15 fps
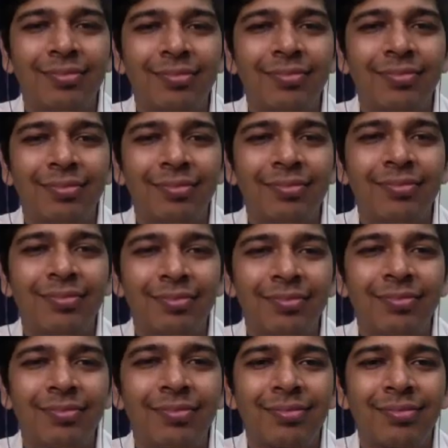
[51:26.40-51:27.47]

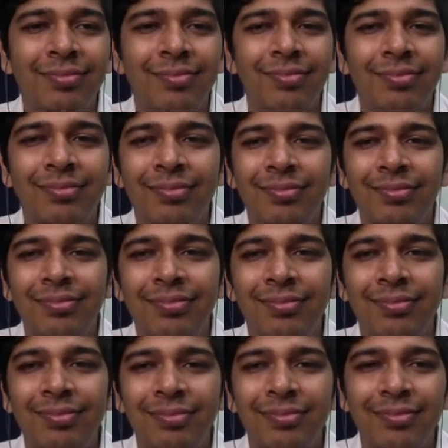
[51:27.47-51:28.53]

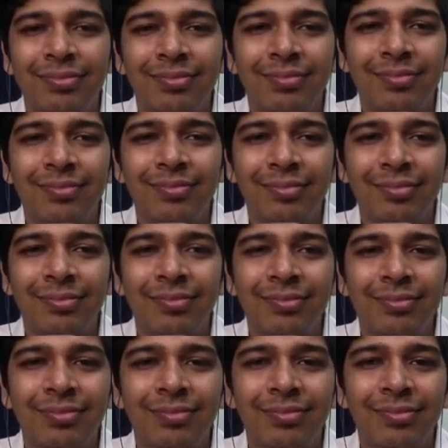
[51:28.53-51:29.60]

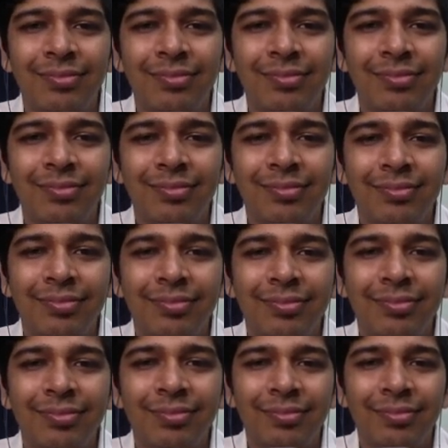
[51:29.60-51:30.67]

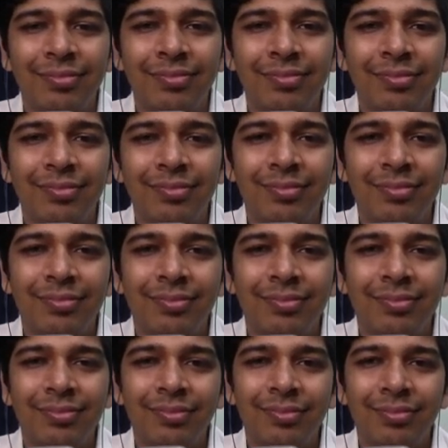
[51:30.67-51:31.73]
The person shown says nothing.